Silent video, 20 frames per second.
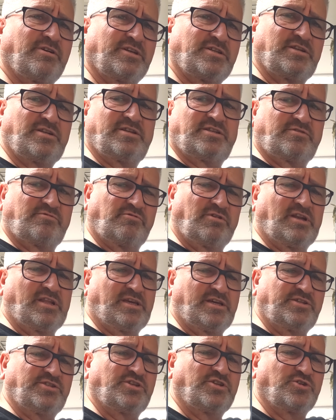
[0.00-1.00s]
Actually, it's a really
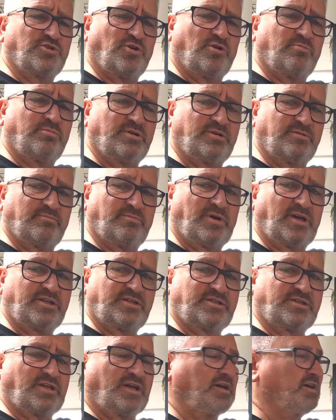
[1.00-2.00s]
easy job and
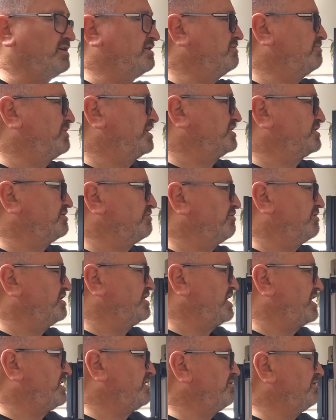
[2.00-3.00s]
makes it
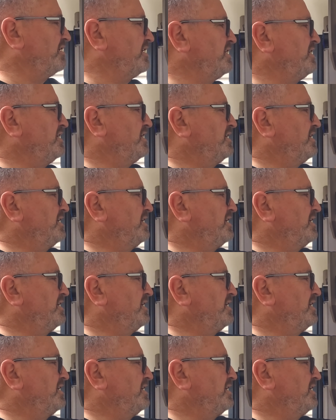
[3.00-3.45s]
read accurately.